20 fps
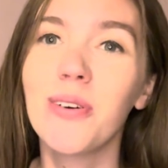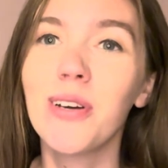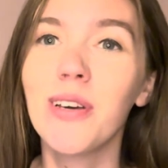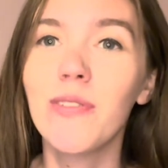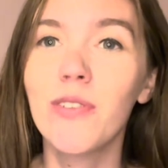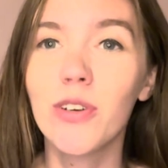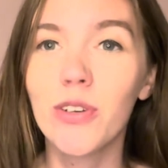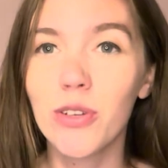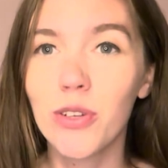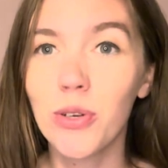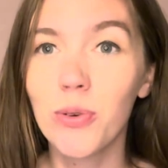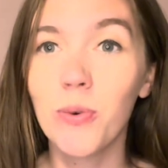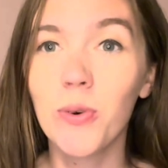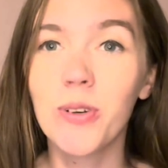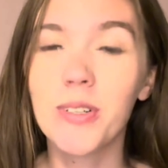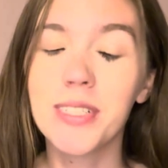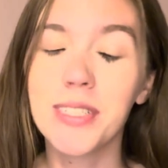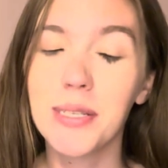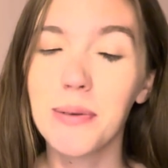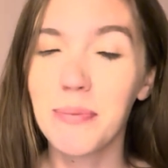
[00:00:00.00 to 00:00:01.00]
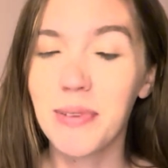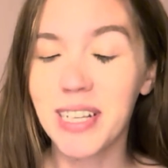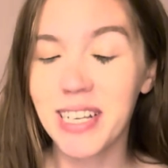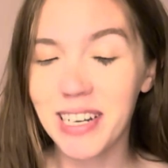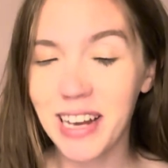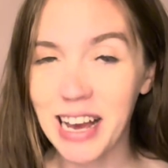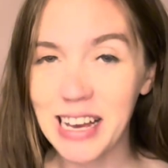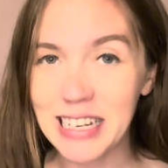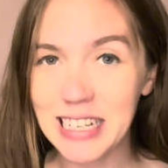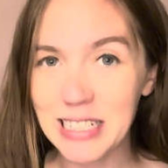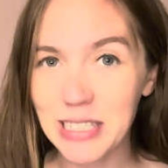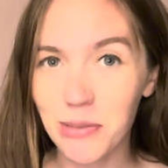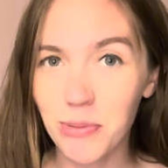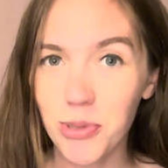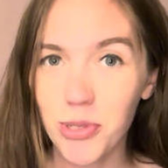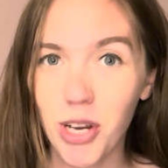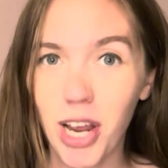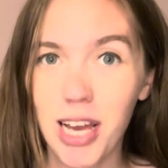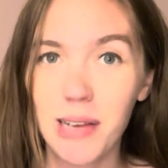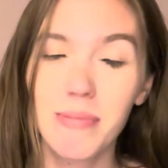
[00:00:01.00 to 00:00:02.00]
If you're new or simply not yet
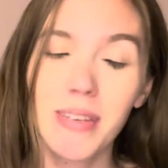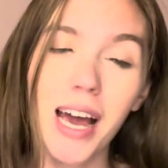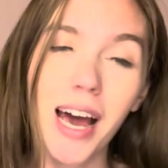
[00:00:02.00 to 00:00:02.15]
subscribed,